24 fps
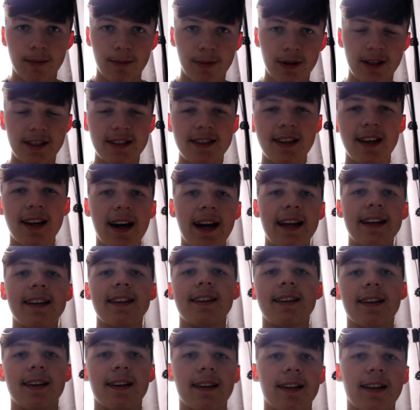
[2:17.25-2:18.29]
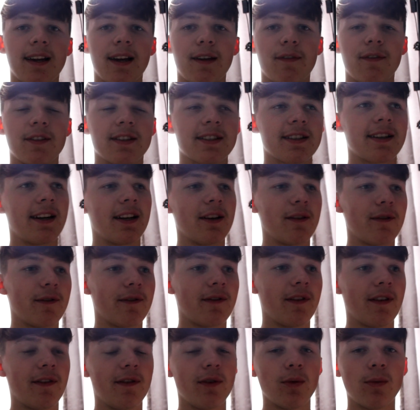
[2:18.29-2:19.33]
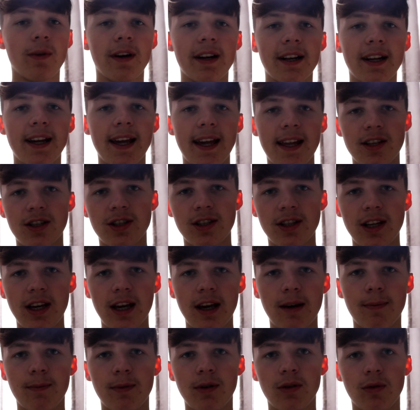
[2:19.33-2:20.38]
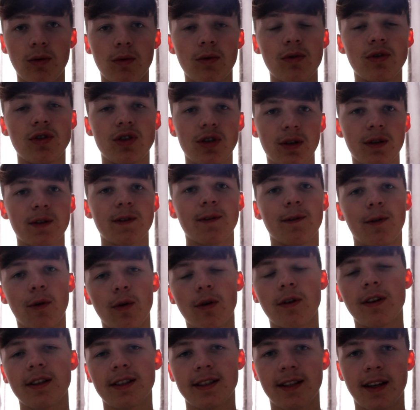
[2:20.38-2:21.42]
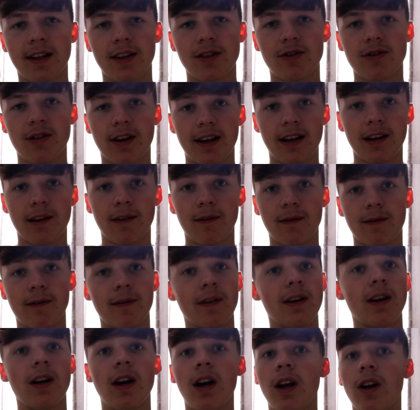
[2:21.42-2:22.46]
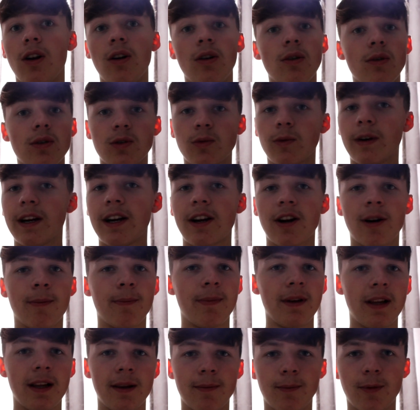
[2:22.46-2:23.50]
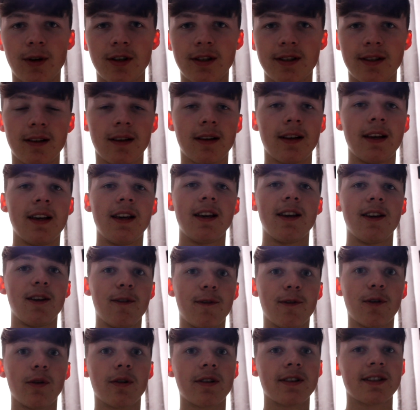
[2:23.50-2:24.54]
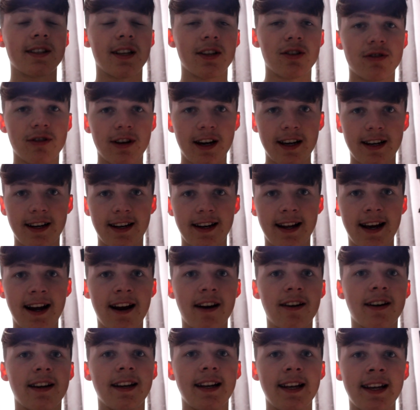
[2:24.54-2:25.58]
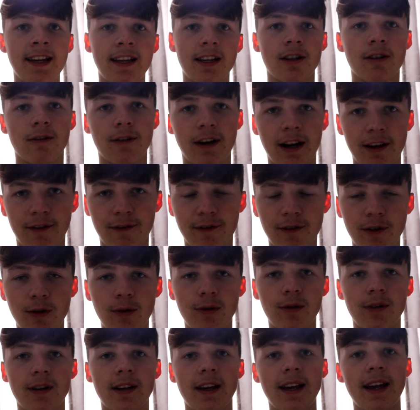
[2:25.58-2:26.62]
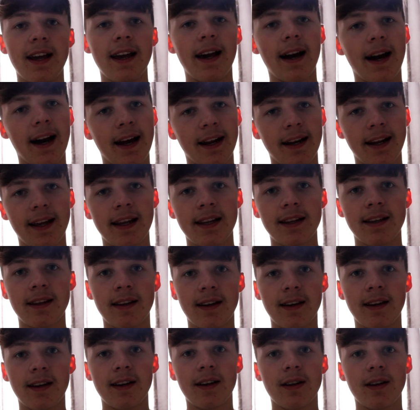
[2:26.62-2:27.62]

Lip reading: But it's like anything in life. It's kind of, if you want to get in shape, you don't just focus on trying to lose weight or build muscle. You focus on training hard and eating the right food. And then,